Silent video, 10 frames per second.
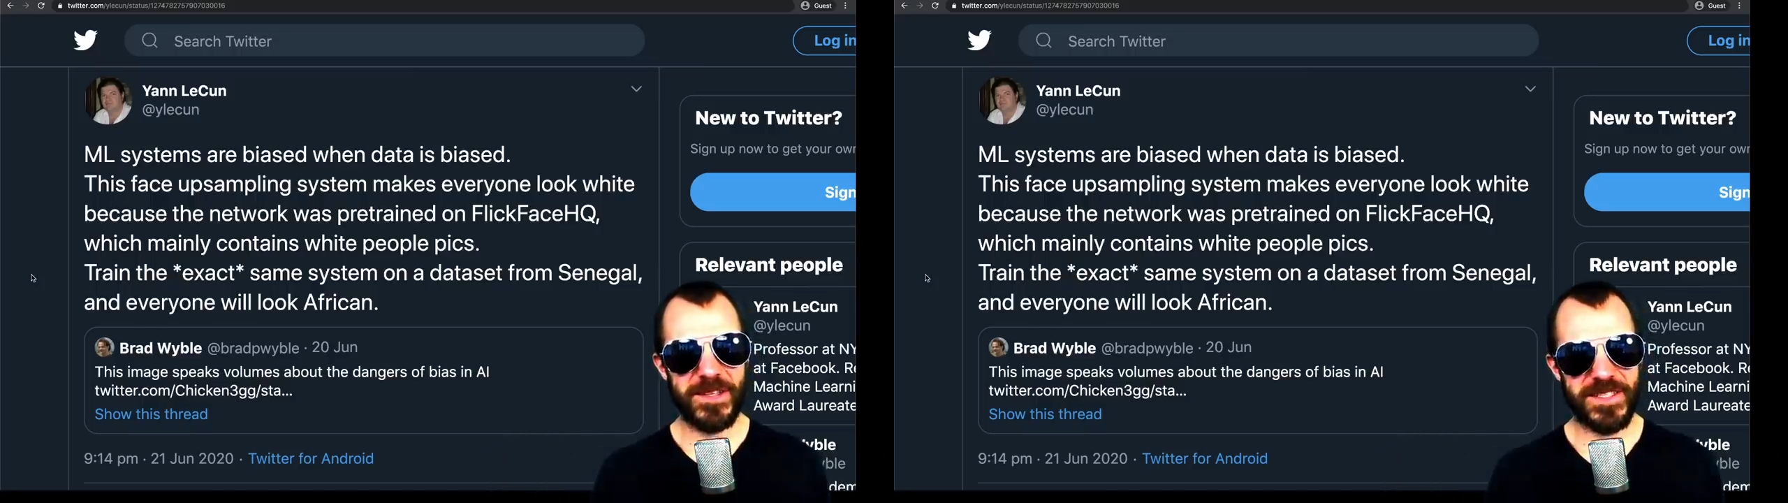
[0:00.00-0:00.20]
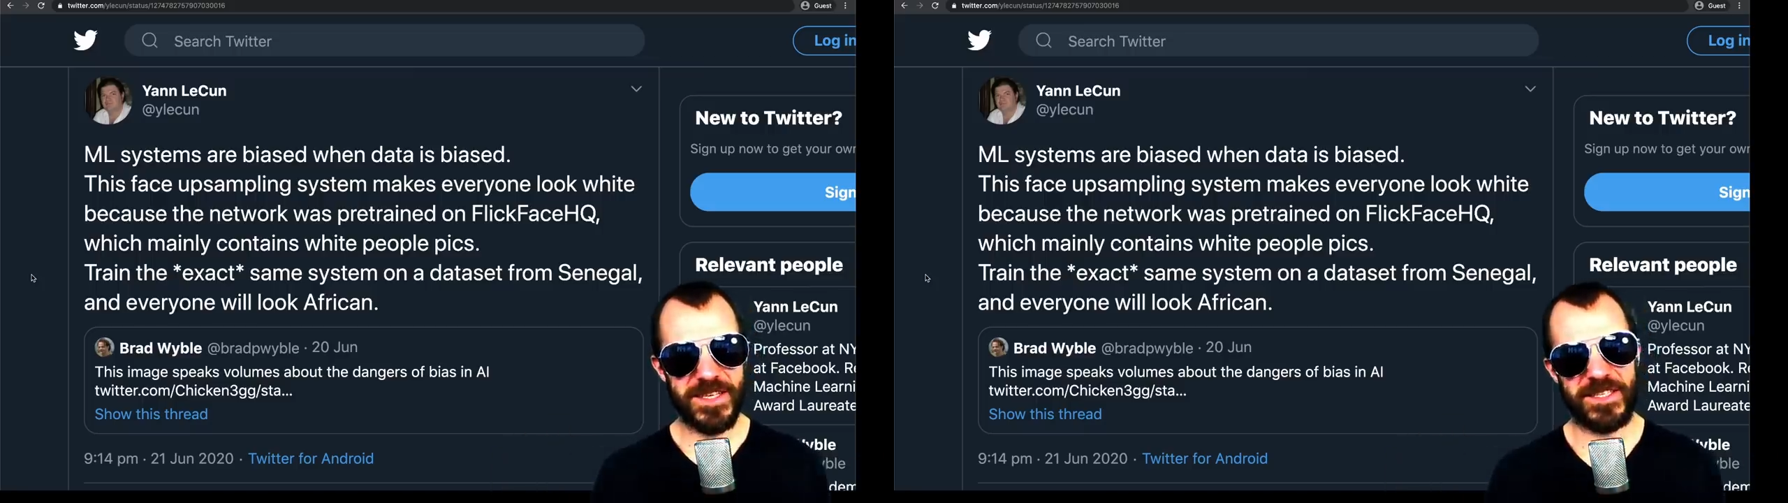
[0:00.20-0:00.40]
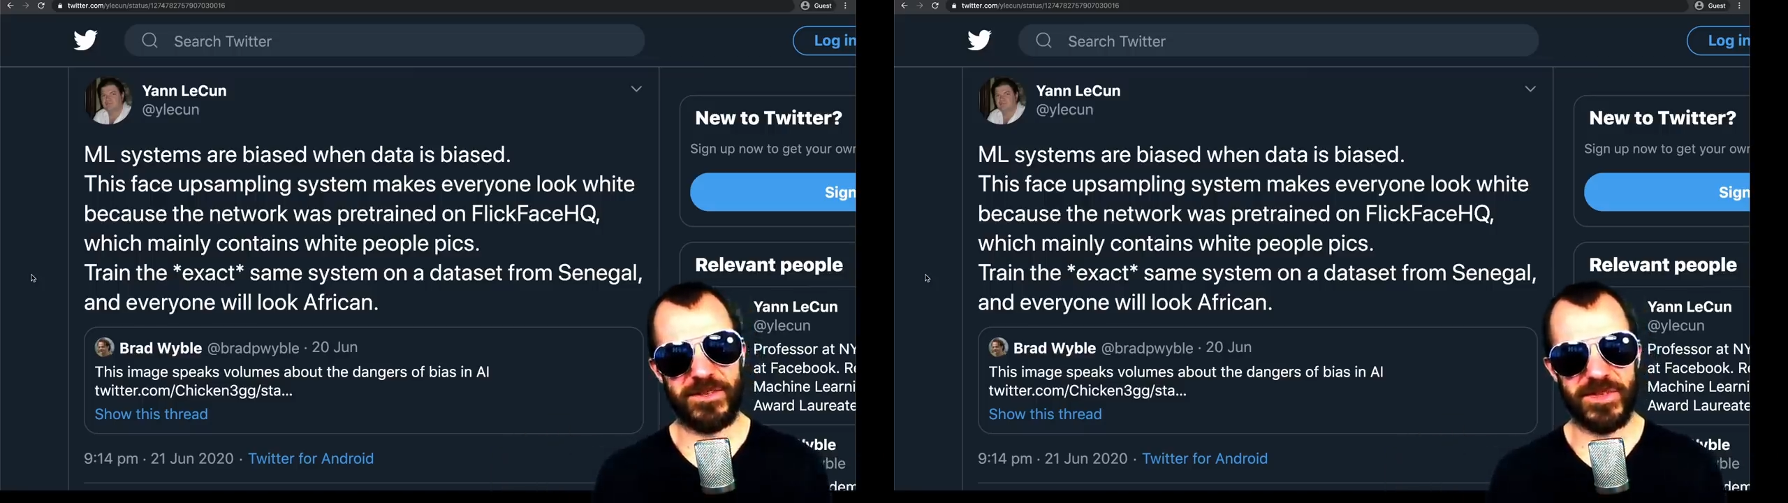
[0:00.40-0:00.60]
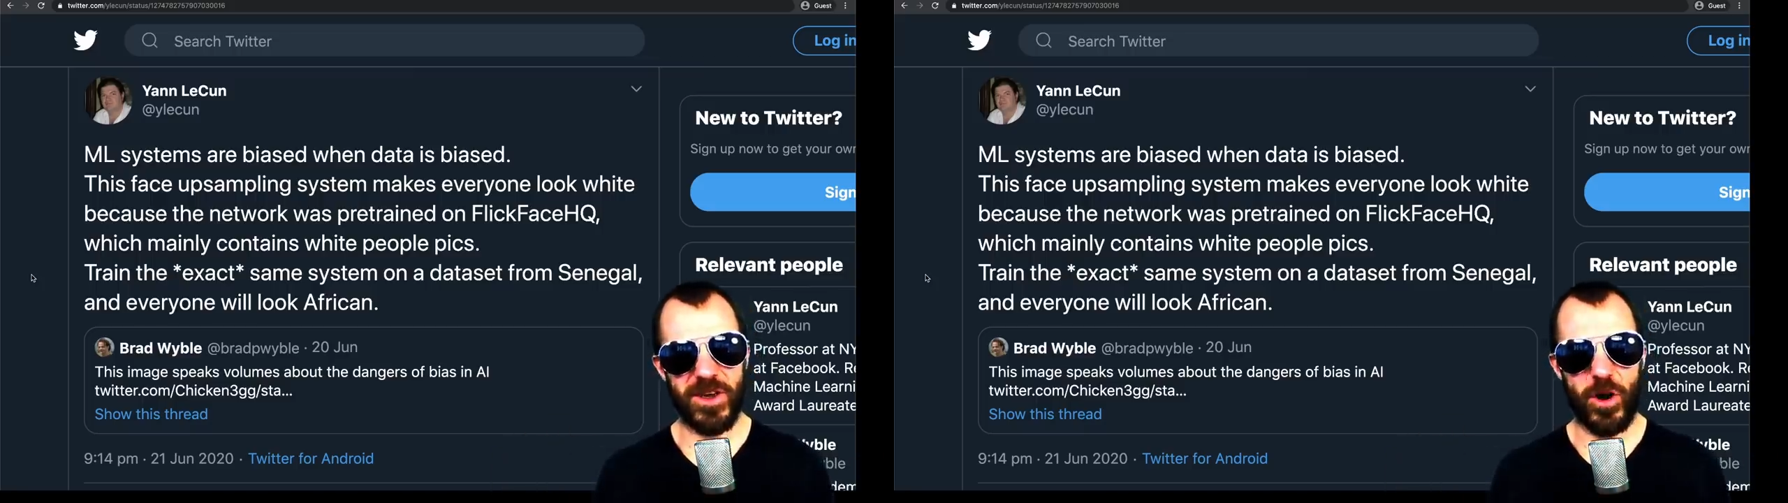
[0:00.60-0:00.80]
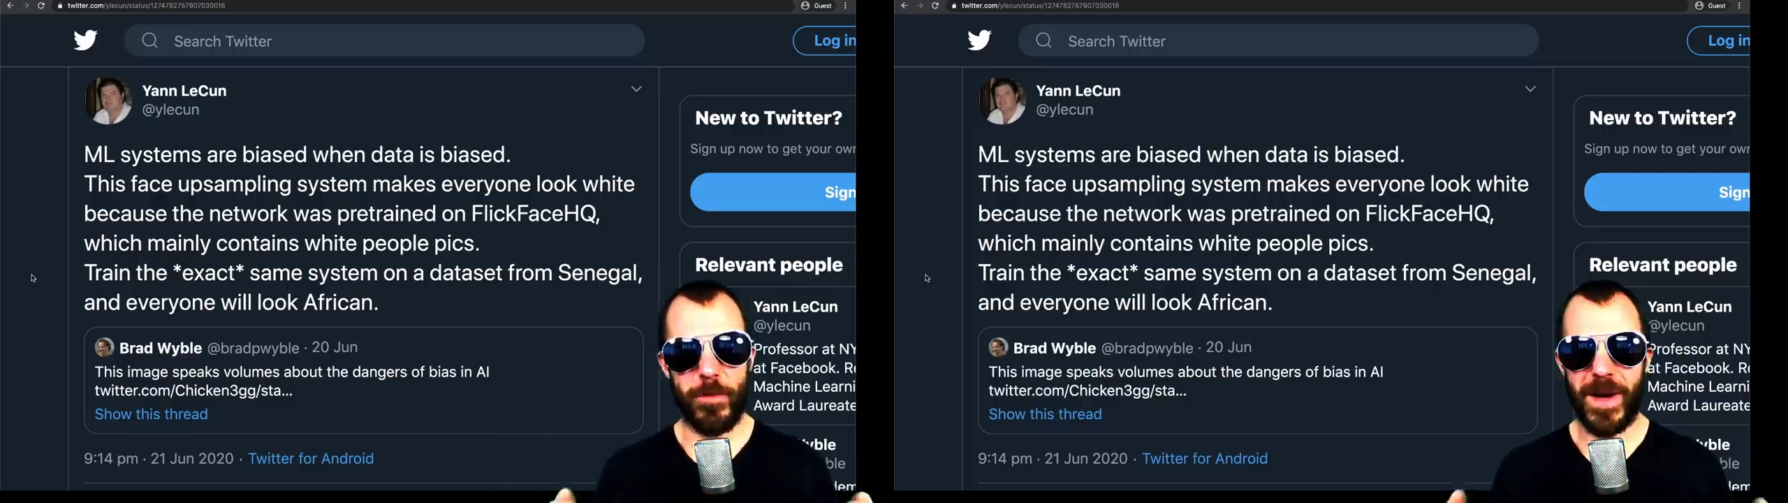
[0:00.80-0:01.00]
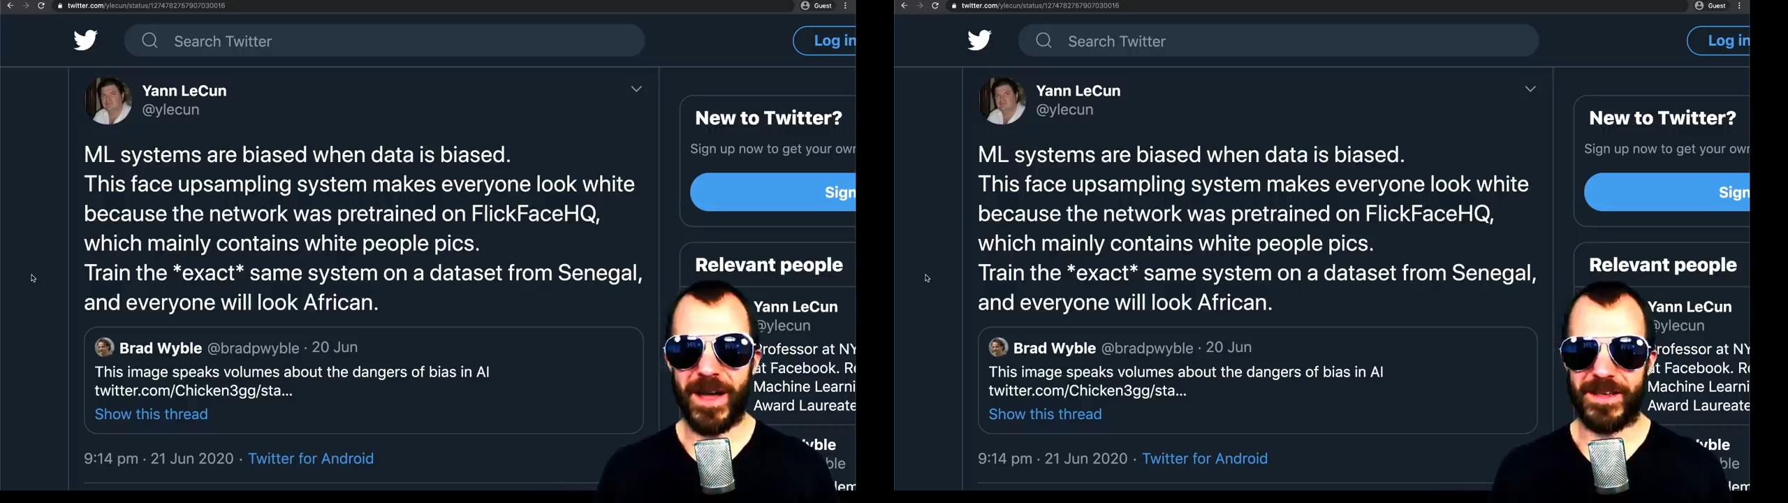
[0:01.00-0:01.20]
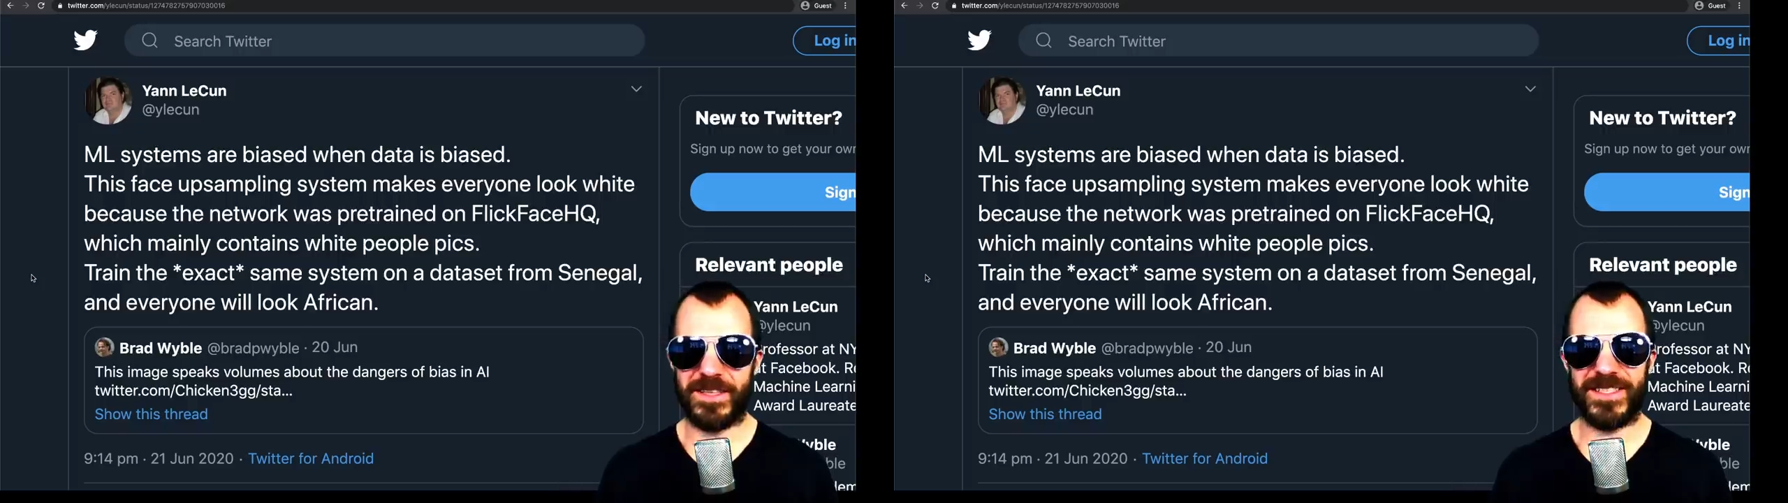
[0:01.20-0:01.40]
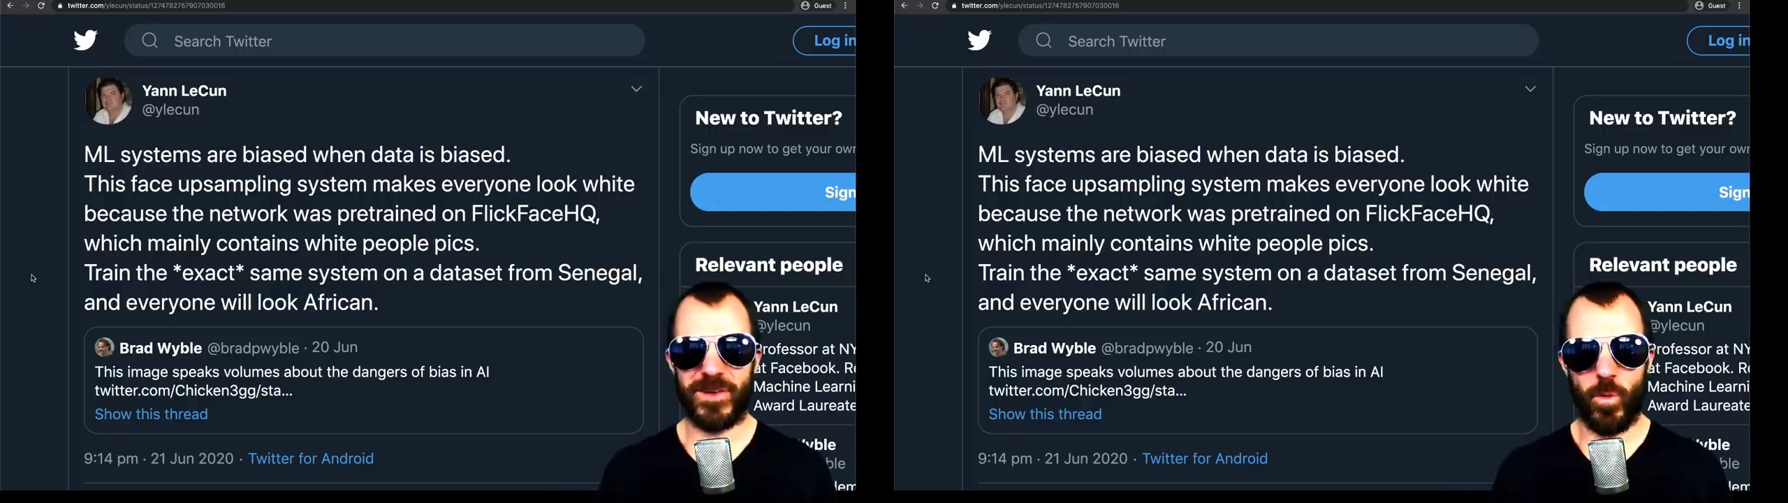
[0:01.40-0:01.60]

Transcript: systems are biased